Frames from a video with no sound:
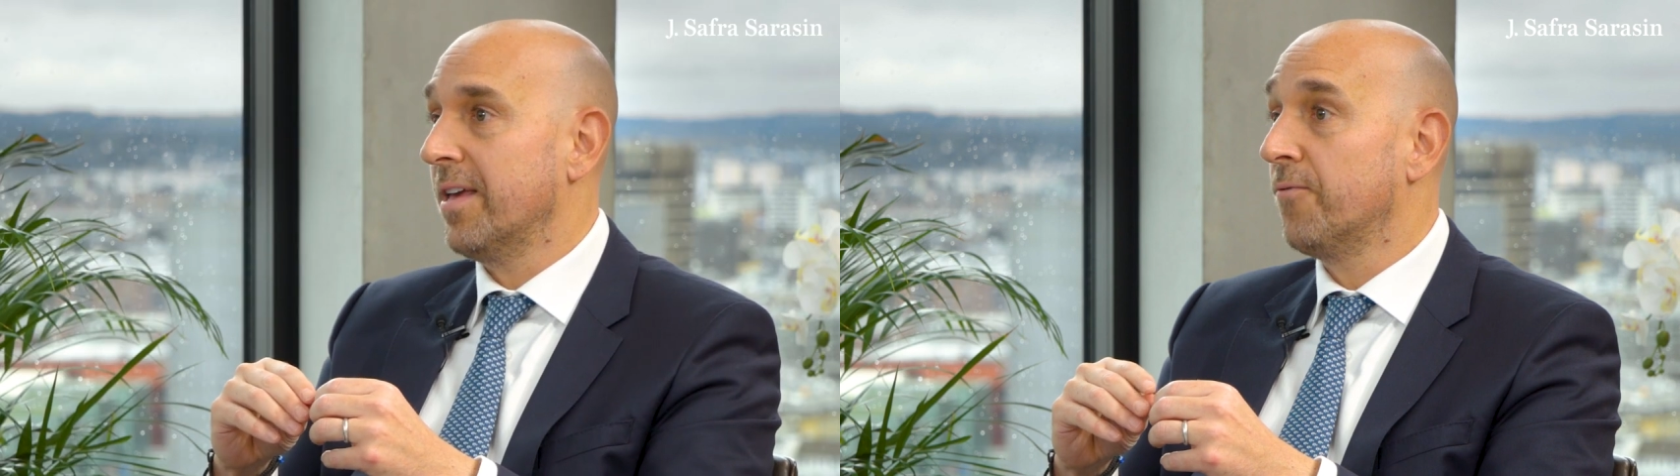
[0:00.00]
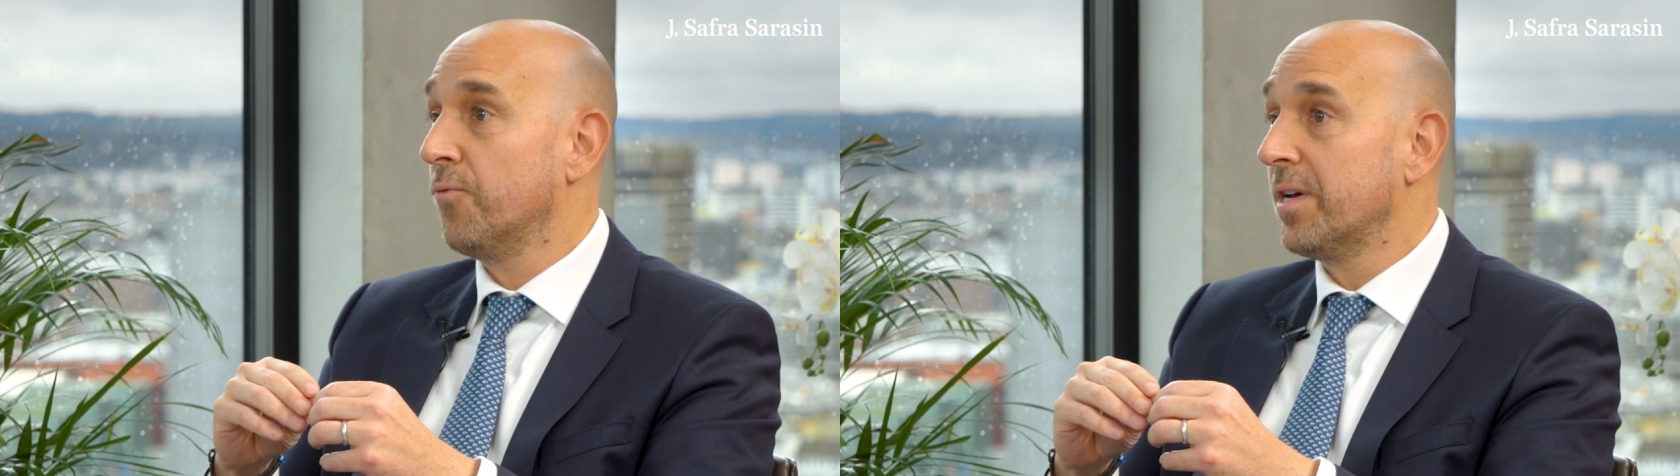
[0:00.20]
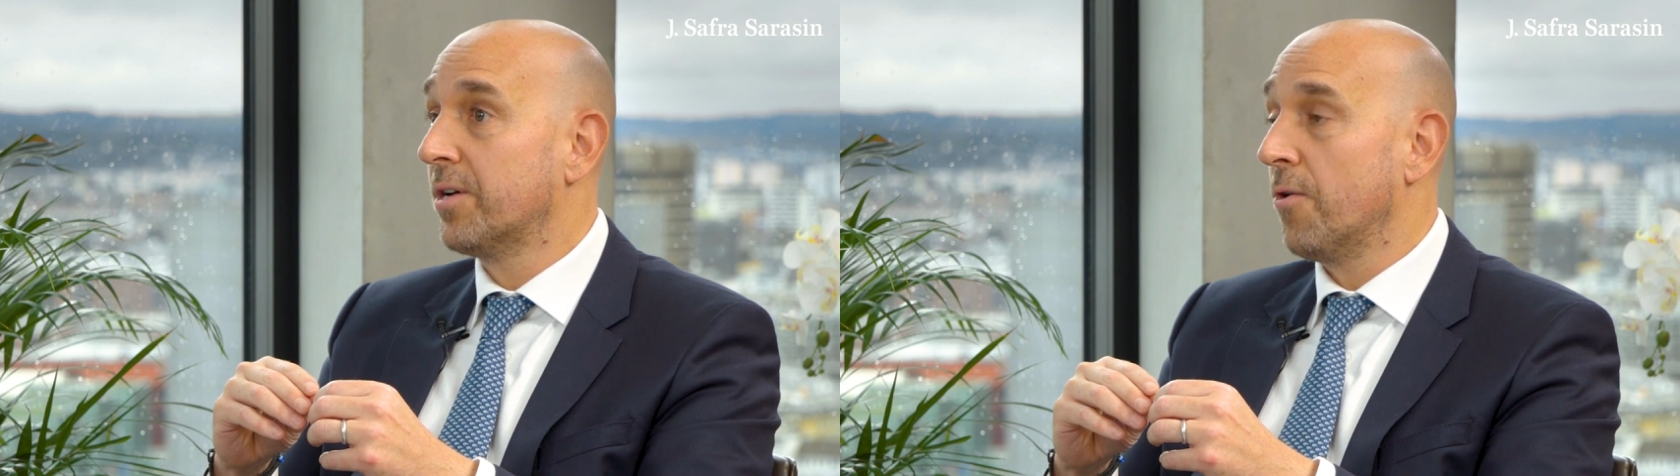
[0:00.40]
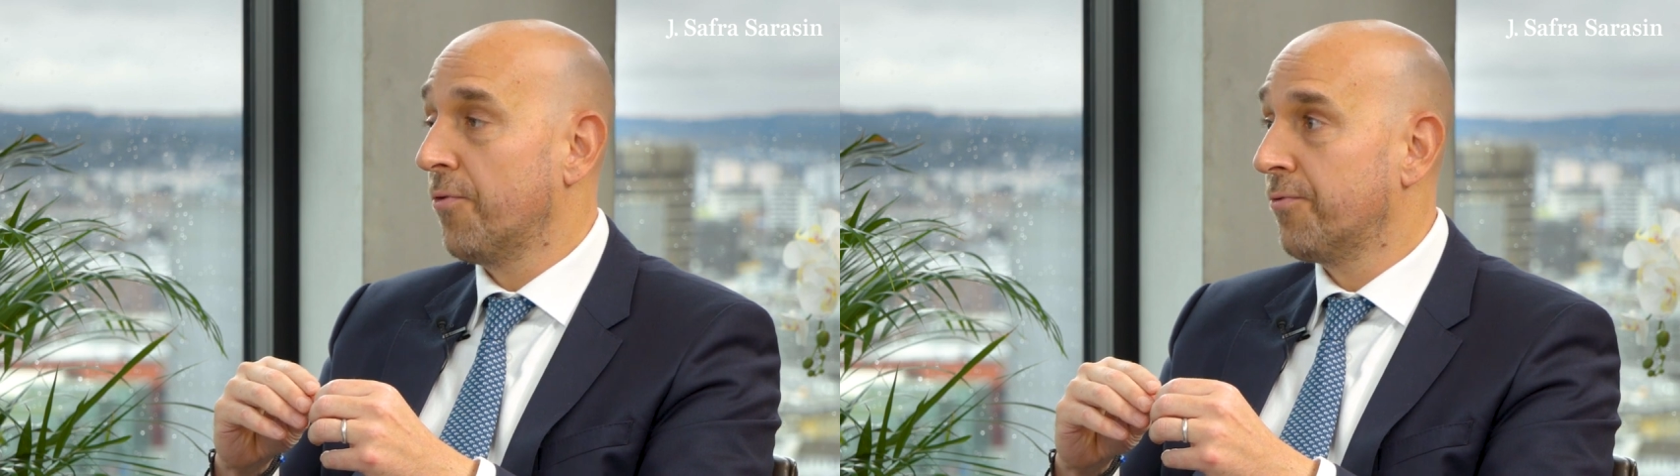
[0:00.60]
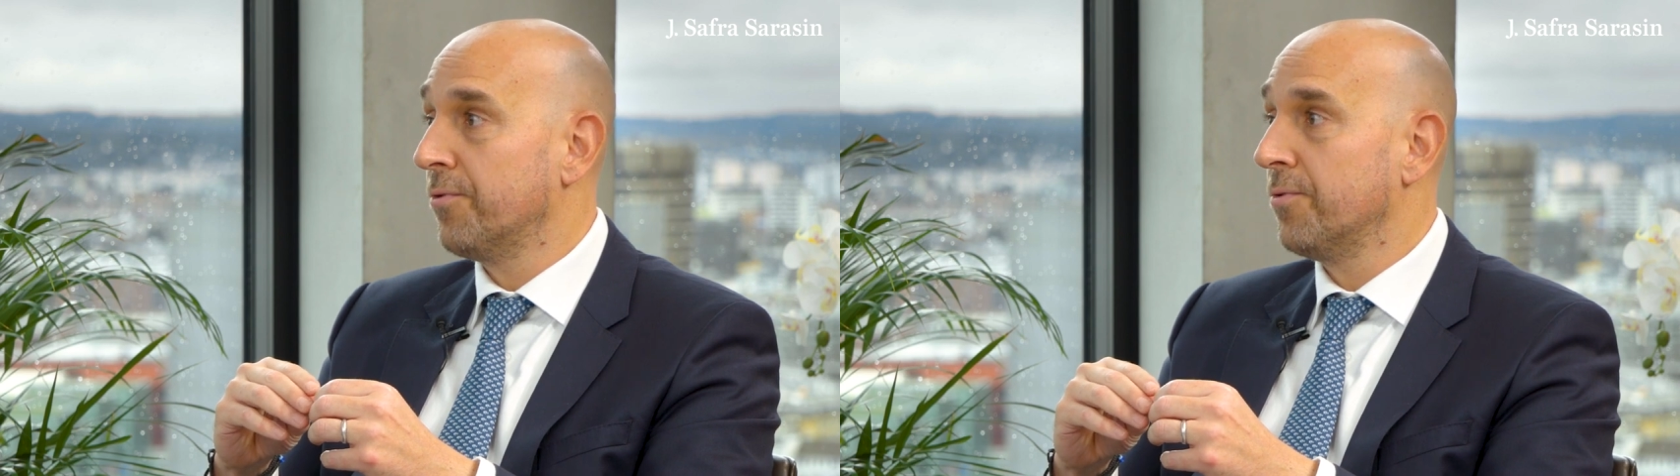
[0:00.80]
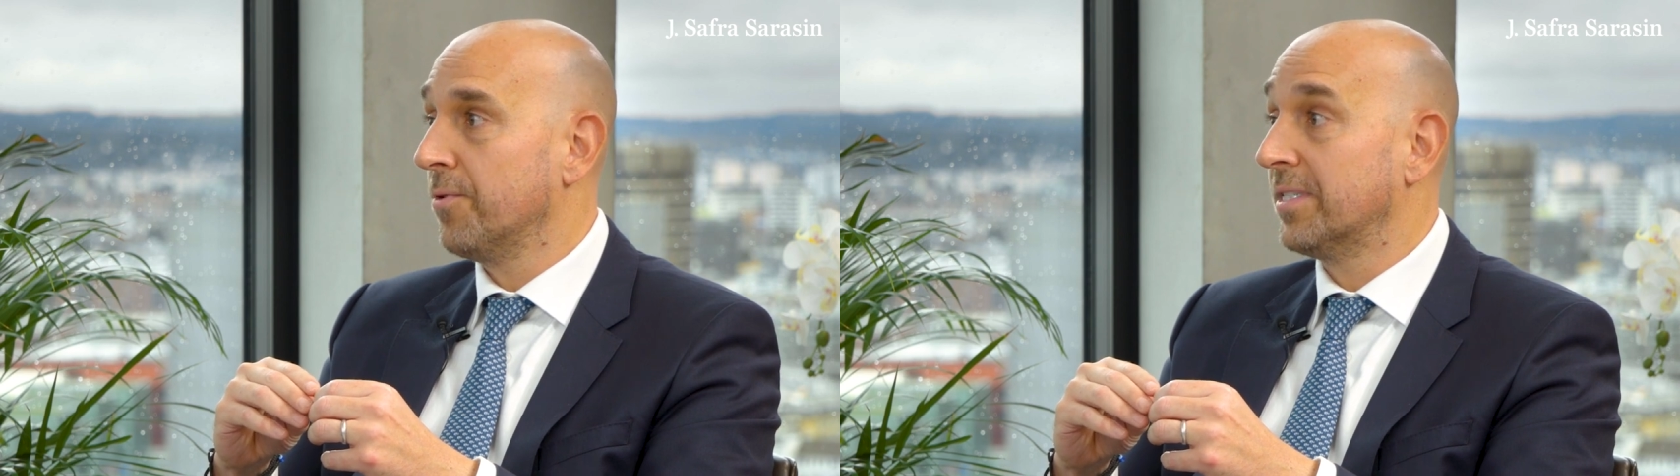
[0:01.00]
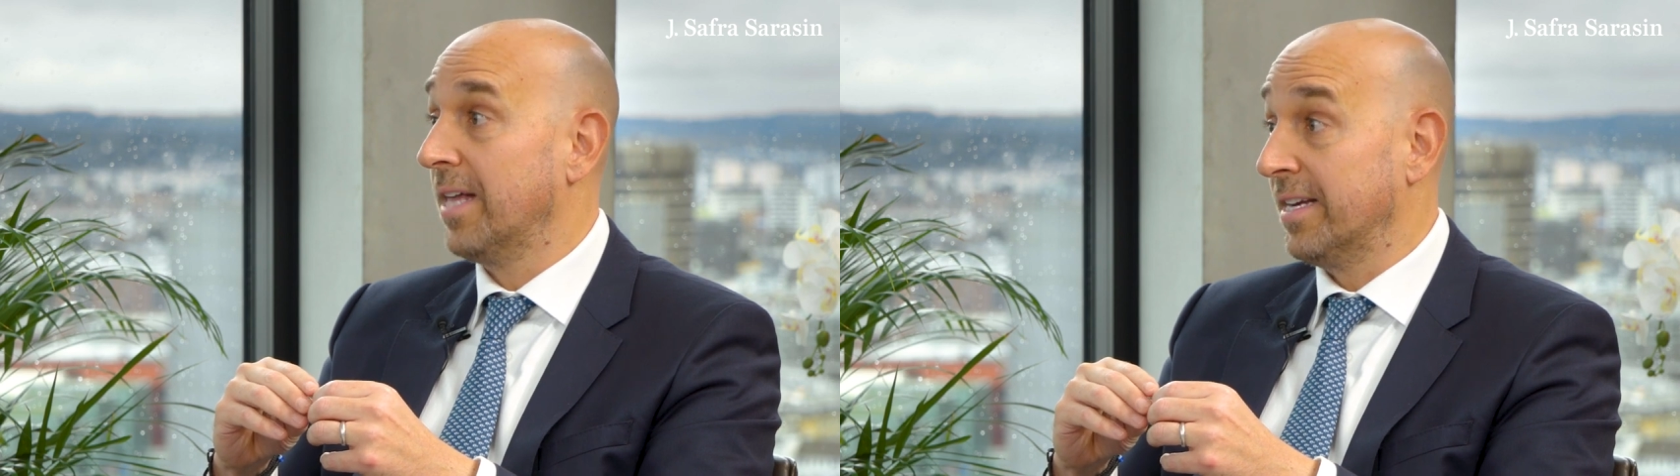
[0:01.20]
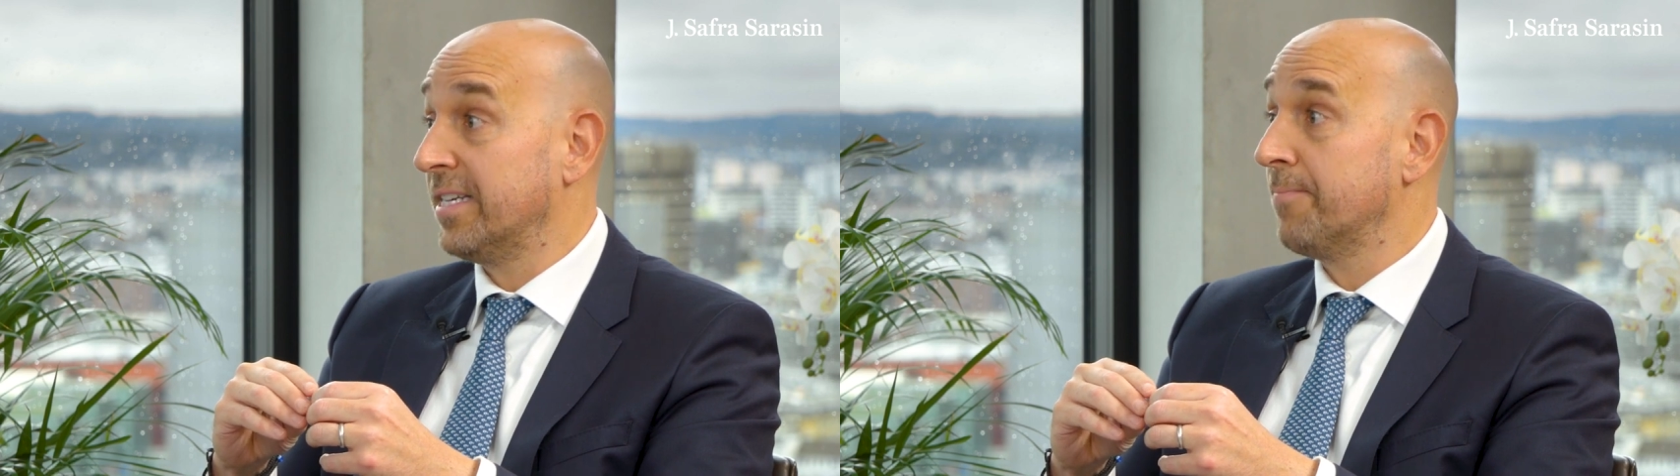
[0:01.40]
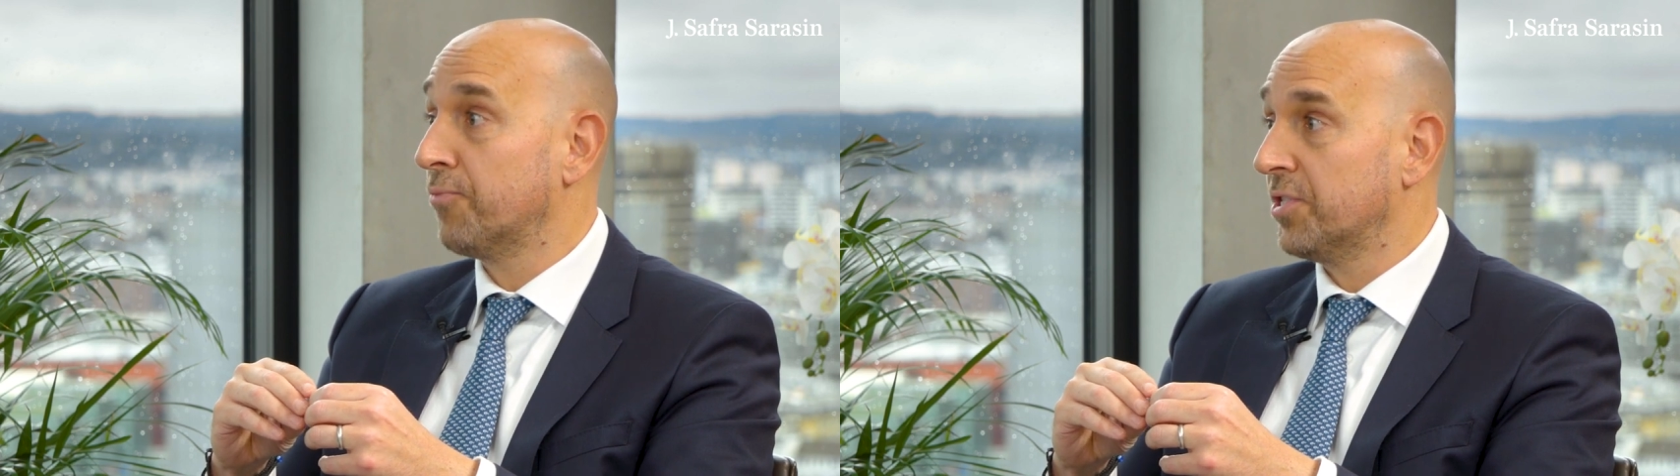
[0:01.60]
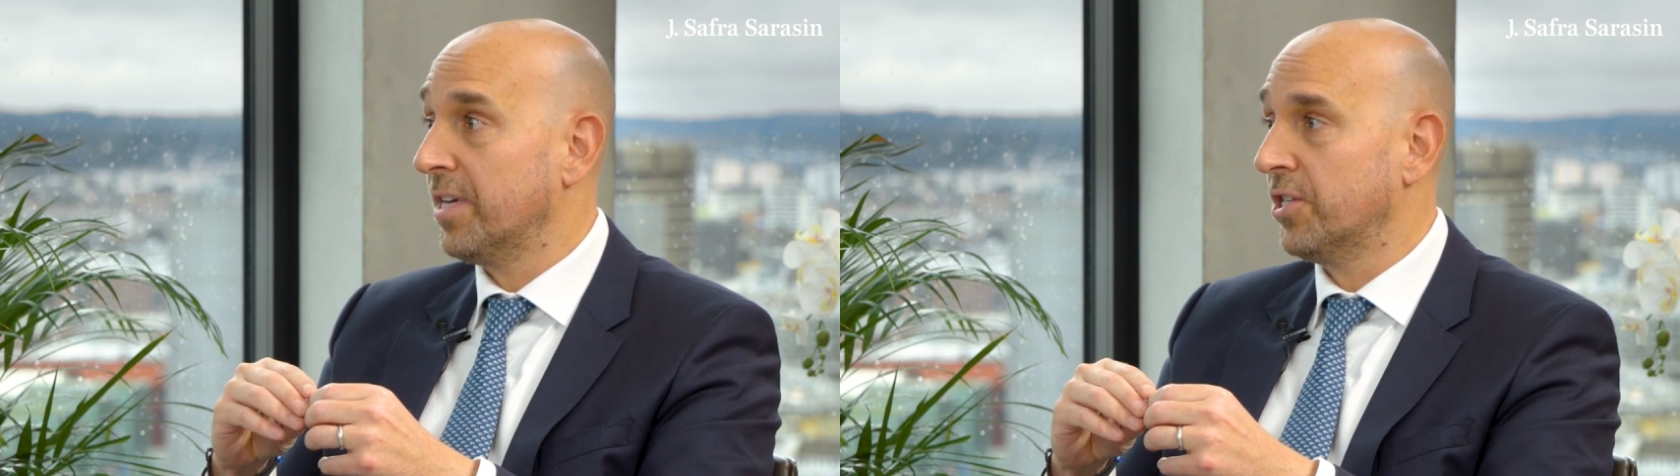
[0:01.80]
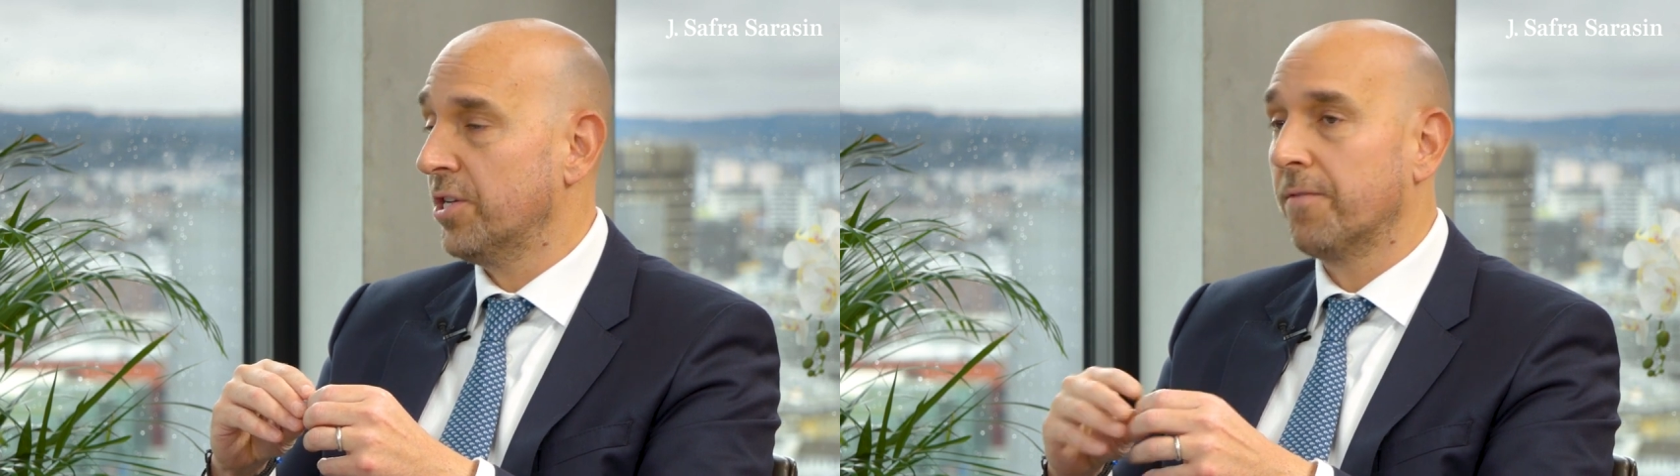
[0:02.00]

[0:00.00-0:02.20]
if we go through a deep recession,